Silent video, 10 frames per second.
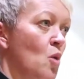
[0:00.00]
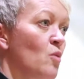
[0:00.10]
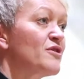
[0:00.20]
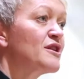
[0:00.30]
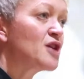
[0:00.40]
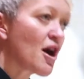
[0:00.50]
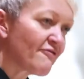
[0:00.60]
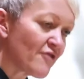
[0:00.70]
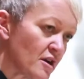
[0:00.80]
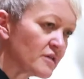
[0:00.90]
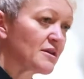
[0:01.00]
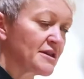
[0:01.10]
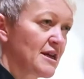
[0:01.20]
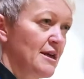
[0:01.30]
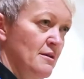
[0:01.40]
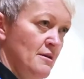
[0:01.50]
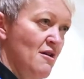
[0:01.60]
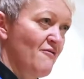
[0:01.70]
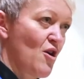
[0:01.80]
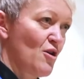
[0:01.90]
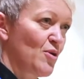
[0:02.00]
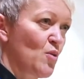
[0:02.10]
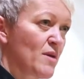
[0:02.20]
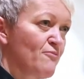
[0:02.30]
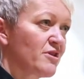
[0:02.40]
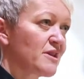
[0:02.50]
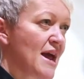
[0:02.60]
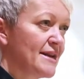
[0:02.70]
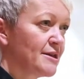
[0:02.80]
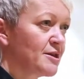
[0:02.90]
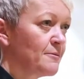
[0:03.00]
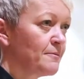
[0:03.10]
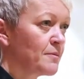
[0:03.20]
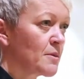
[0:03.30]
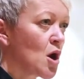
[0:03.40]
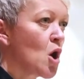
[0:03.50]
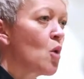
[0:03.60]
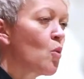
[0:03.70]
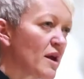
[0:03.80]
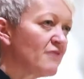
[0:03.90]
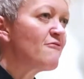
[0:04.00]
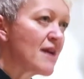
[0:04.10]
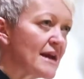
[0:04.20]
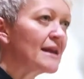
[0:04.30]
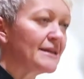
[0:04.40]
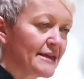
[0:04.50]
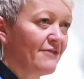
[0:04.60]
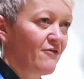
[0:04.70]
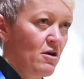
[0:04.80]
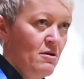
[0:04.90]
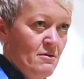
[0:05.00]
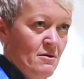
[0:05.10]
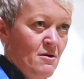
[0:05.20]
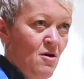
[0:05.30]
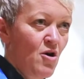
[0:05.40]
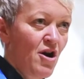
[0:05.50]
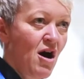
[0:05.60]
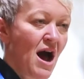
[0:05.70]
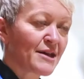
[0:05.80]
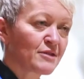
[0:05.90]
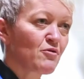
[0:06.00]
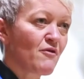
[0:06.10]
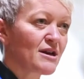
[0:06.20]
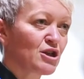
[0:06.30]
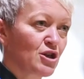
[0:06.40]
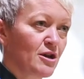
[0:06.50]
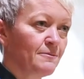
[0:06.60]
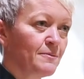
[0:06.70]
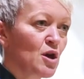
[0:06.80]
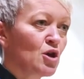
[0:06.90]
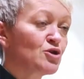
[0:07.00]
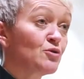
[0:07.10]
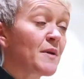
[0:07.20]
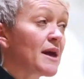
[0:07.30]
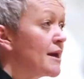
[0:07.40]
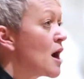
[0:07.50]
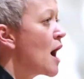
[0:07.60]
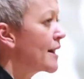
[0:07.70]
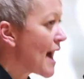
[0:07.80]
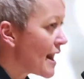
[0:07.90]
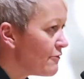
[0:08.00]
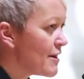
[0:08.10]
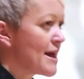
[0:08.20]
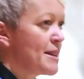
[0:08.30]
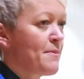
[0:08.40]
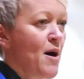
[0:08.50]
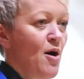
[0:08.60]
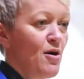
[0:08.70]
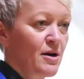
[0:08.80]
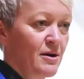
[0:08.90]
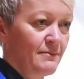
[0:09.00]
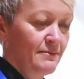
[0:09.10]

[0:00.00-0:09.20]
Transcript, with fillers: with the diversity of art that we present, we really deliver on our aspiration to be a gallery in the park,